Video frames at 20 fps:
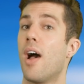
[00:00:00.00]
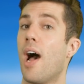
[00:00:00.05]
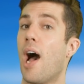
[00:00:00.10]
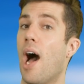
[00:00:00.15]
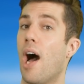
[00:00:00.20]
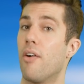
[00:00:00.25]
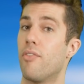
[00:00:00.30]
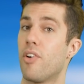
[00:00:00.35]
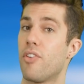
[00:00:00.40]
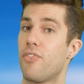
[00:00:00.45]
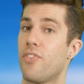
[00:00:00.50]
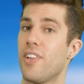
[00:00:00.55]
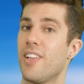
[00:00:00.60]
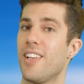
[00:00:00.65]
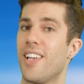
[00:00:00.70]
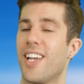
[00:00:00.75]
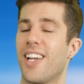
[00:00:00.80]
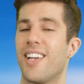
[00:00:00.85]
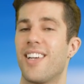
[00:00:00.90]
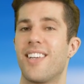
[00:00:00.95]
Have a
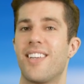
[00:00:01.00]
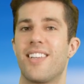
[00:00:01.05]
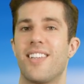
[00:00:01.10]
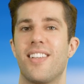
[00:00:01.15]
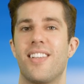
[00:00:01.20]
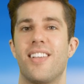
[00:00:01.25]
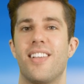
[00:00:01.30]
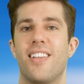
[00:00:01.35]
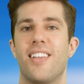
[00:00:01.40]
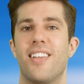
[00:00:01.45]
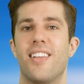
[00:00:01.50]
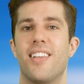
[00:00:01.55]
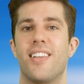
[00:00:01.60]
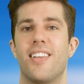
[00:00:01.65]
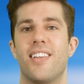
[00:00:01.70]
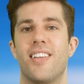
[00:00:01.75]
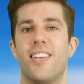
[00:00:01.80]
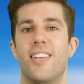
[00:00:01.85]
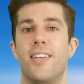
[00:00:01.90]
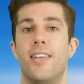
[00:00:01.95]
feeling.
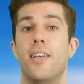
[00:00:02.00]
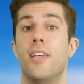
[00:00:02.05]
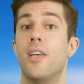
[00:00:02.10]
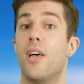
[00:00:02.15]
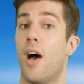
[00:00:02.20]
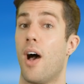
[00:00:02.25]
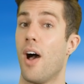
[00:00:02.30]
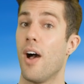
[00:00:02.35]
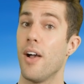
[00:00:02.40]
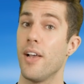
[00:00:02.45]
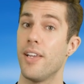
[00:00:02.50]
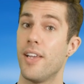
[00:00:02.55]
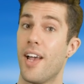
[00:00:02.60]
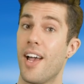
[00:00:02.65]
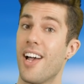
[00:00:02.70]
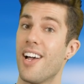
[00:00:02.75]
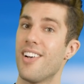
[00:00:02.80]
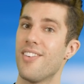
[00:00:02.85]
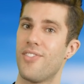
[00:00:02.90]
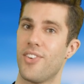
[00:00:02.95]
I
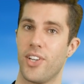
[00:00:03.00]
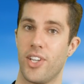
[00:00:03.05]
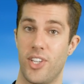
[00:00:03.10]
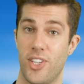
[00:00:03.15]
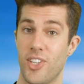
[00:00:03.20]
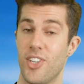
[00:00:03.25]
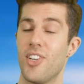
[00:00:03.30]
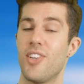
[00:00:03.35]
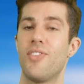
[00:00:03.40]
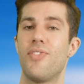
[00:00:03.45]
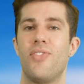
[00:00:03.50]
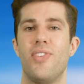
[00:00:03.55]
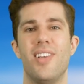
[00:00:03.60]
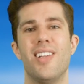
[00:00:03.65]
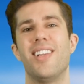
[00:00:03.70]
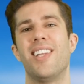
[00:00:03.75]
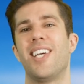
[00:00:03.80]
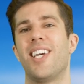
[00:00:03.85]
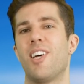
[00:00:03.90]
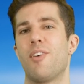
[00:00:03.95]
have a good
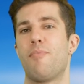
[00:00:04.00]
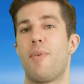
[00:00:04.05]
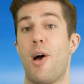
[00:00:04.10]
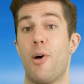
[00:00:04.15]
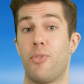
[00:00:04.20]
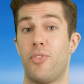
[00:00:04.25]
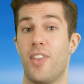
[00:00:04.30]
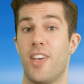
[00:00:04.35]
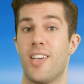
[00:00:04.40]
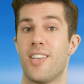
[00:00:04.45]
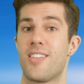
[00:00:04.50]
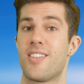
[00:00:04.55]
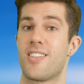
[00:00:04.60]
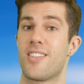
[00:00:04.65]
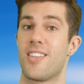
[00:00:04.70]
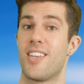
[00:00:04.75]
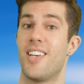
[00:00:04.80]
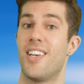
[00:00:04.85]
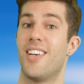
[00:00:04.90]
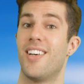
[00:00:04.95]
feeling about
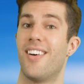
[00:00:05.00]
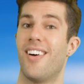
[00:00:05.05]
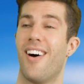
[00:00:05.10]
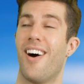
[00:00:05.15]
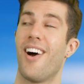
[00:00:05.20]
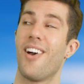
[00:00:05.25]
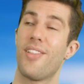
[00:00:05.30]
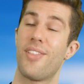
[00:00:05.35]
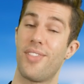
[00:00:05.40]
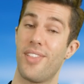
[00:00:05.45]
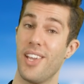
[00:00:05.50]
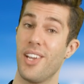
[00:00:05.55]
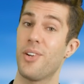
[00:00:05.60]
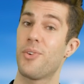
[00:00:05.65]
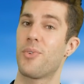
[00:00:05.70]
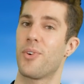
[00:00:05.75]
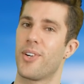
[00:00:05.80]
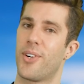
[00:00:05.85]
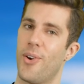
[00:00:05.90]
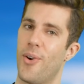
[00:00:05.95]
this. I
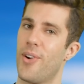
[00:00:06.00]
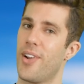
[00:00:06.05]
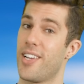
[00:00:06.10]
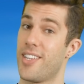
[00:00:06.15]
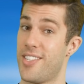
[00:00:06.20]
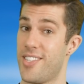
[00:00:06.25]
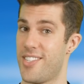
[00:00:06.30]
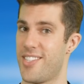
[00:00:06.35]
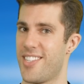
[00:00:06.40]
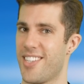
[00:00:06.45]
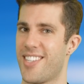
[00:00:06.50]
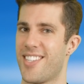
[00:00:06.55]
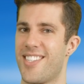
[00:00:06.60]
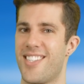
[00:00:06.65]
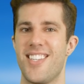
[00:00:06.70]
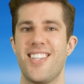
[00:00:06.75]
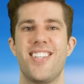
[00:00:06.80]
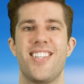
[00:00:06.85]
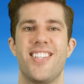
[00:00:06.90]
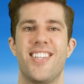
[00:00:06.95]
think we're going to
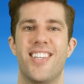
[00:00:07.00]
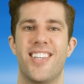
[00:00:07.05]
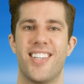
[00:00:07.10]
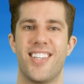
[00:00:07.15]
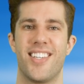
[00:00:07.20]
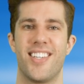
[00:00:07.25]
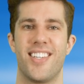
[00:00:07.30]
succeed.